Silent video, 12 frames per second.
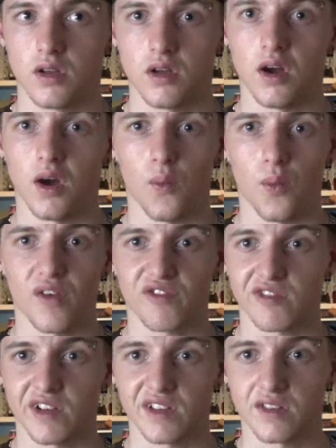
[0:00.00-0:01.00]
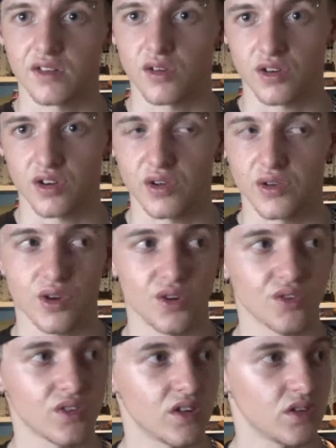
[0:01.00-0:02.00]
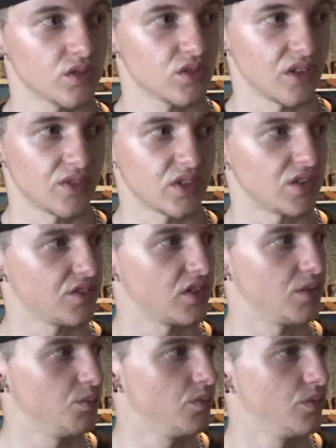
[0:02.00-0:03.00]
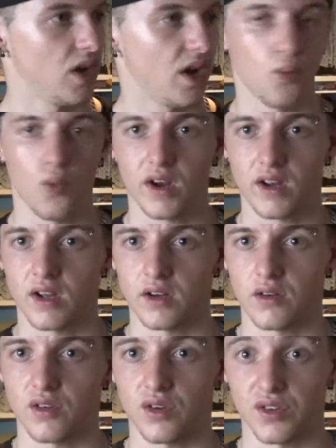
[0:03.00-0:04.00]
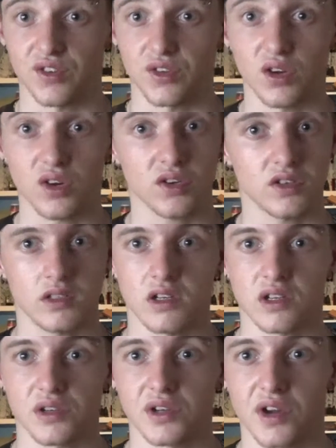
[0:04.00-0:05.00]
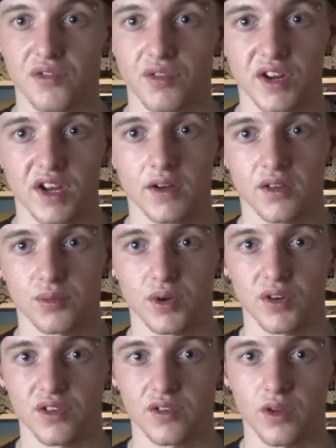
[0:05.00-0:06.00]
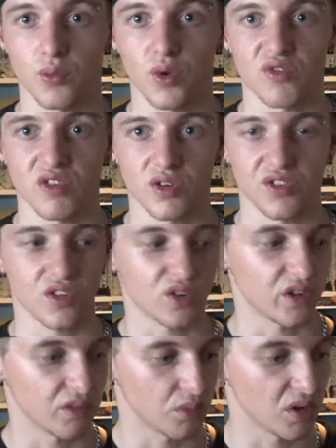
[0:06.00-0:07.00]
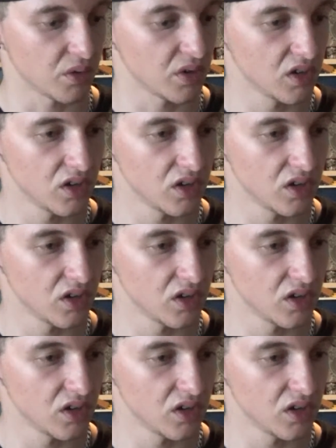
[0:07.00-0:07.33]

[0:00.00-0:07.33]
Weathering on locos, because I've done some, and on stock I could go through that as well, because I've done weathering on stock as well.